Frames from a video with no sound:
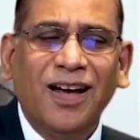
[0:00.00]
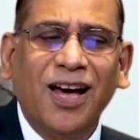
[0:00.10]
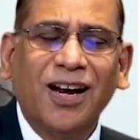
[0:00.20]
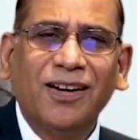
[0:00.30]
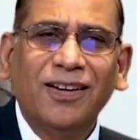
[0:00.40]

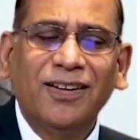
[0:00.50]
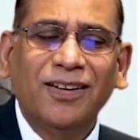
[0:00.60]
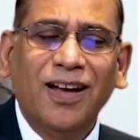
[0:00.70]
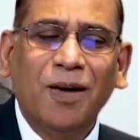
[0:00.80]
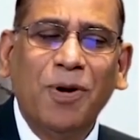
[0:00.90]
are
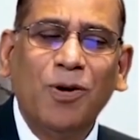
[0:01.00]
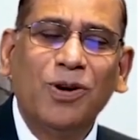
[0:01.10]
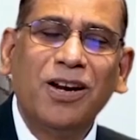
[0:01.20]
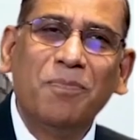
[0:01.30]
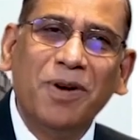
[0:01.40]

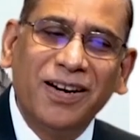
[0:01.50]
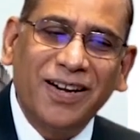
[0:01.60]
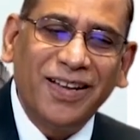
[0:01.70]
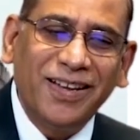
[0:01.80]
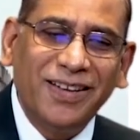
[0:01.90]
about
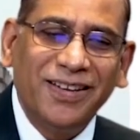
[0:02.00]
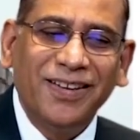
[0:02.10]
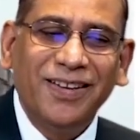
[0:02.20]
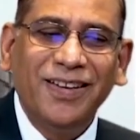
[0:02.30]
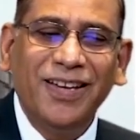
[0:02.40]
liberty,
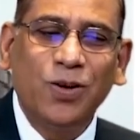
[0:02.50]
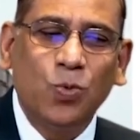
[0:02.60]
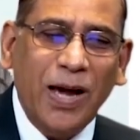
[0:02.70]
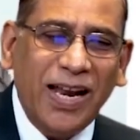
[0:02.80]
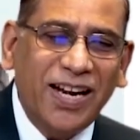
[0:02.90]

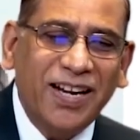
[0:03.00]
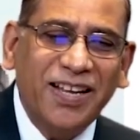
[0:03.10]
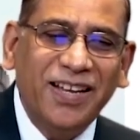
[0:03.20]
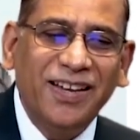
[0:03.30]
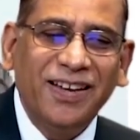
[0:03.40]

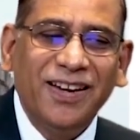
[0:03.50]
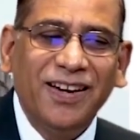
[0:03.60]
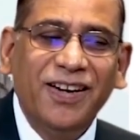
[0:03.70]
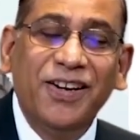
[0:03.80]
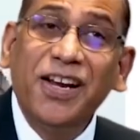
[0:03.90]
equality,
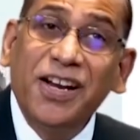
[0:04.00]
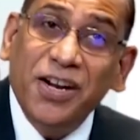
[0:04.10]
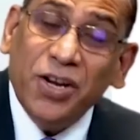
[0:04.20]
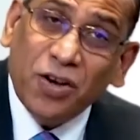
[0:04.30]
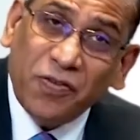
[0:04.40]

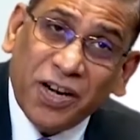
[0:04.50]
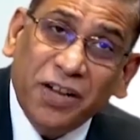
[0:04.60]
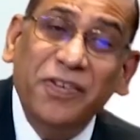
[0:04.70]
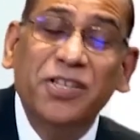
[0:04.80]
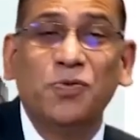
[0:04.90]
dignity of
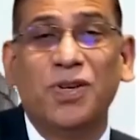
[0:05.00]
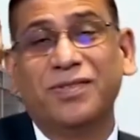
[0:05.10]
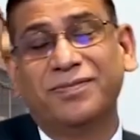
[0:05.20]
individual.